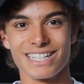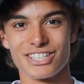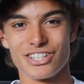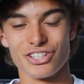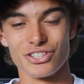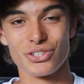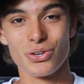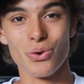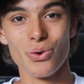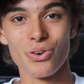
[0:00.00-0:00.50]
so
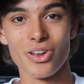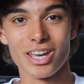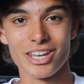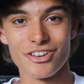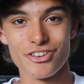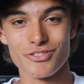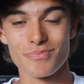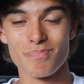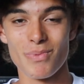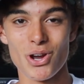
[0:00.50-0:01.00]
the tool I
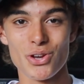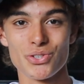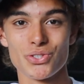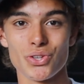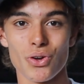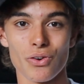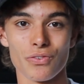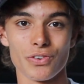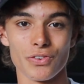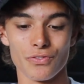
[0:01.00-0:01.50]
use most
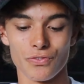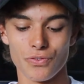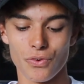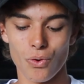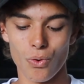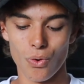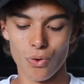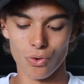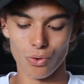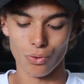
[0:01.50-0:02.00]
often
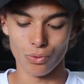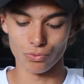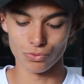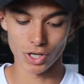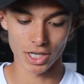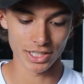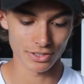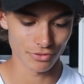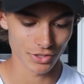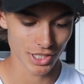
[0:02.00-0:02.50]
for
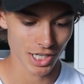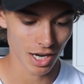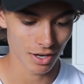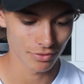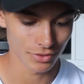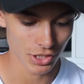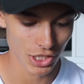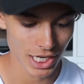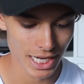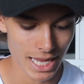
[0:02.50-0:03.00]
running
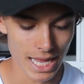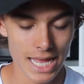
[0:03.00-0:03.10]
recovery